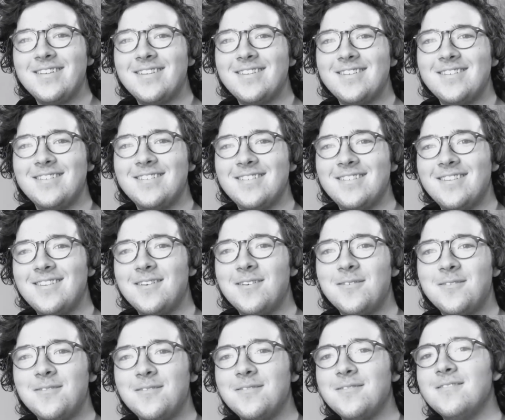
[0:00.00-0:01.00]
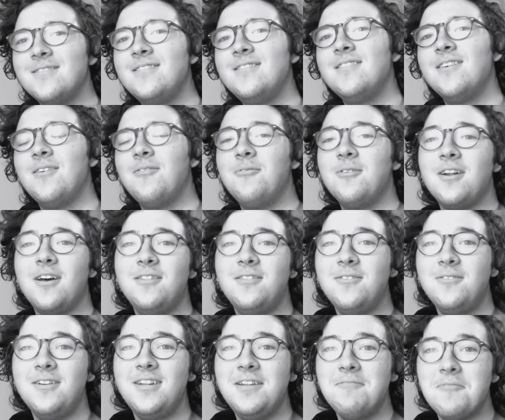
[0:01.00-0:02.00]
because the whole no, we're not
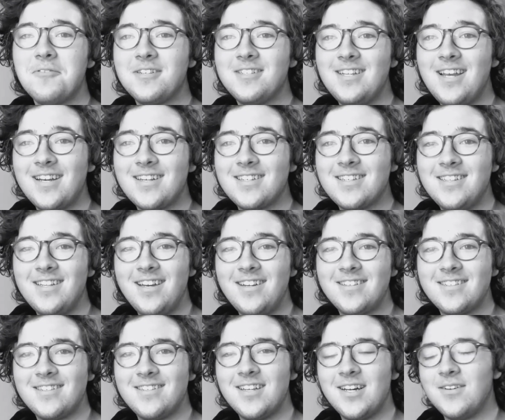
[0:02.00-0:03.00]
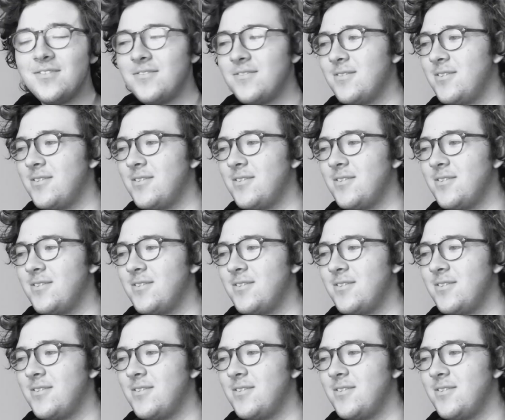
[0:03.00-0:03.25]
doing any more Zack Snyder stuff.